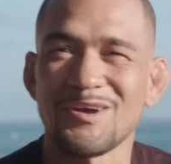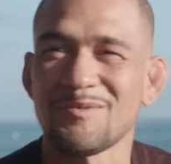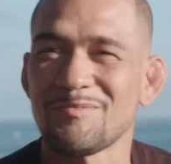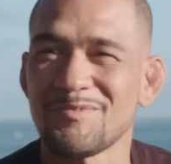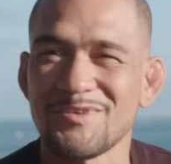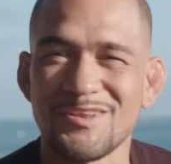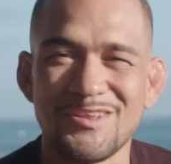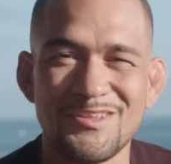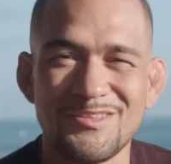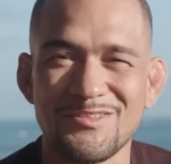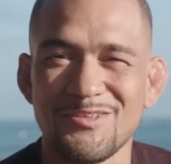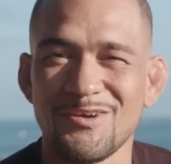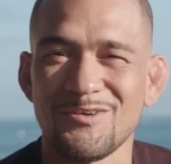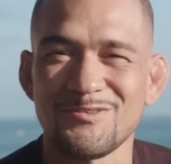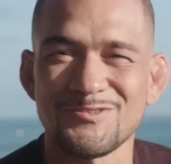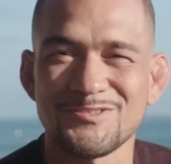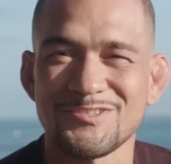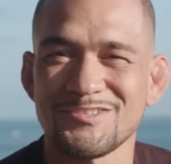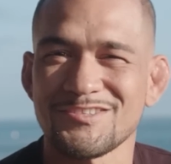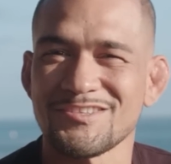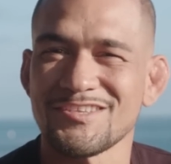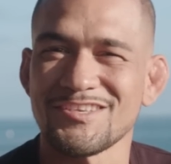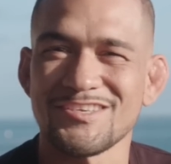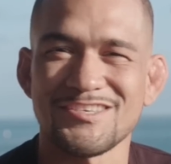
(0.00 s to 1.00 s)
come and indulge
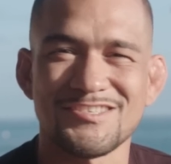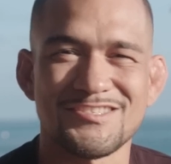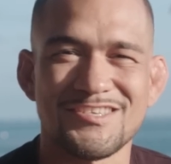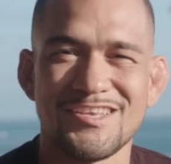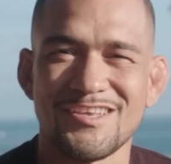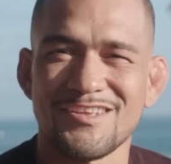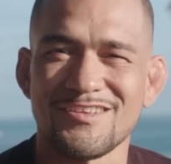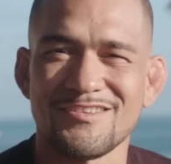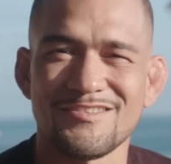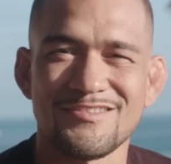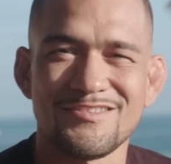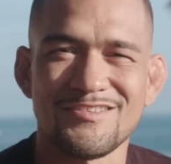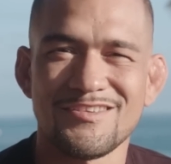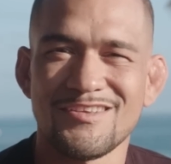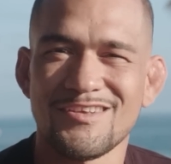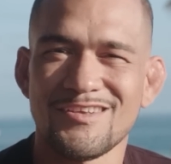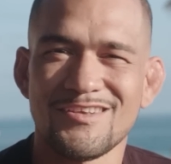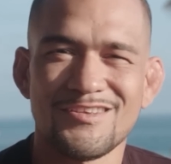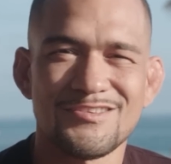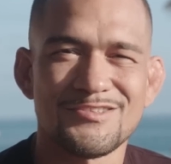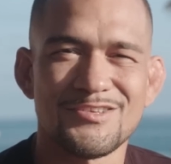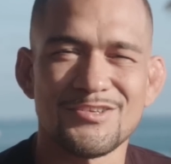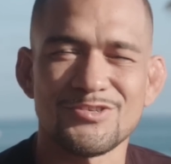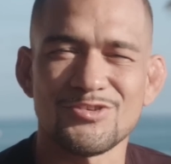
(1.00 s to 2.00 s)
in this, and
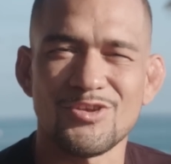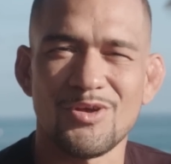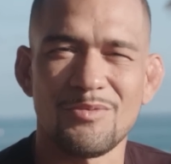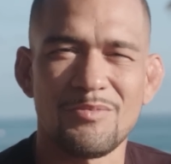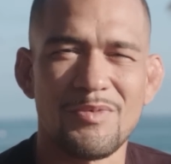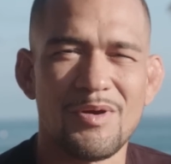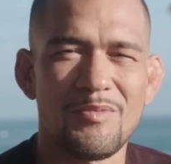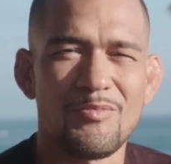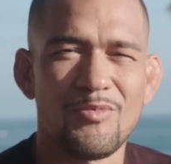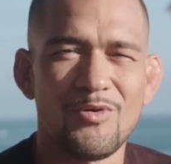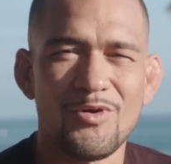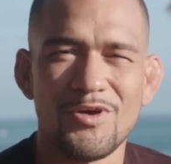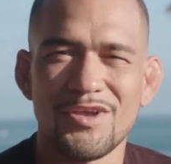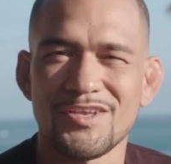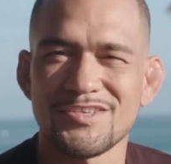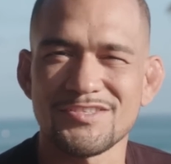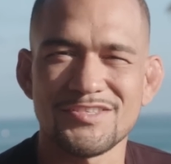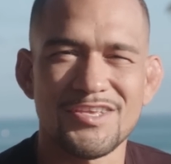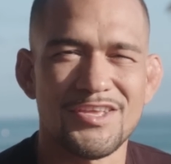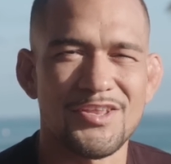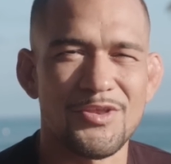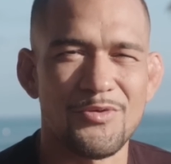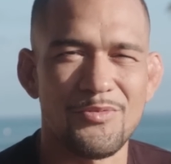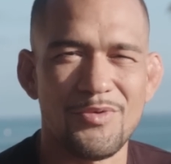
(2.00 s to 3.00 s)
just all my boys
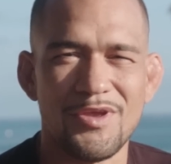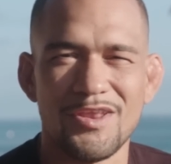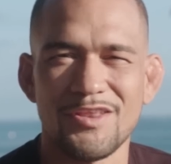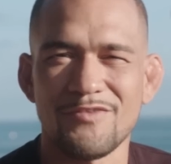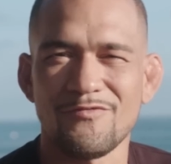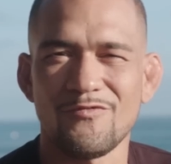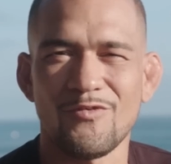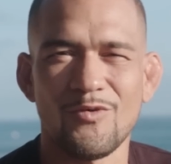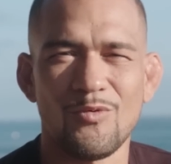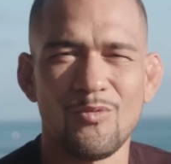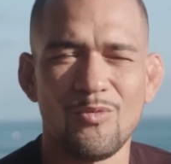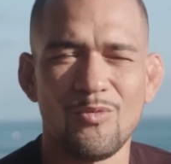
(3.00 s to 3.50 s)
getting ready for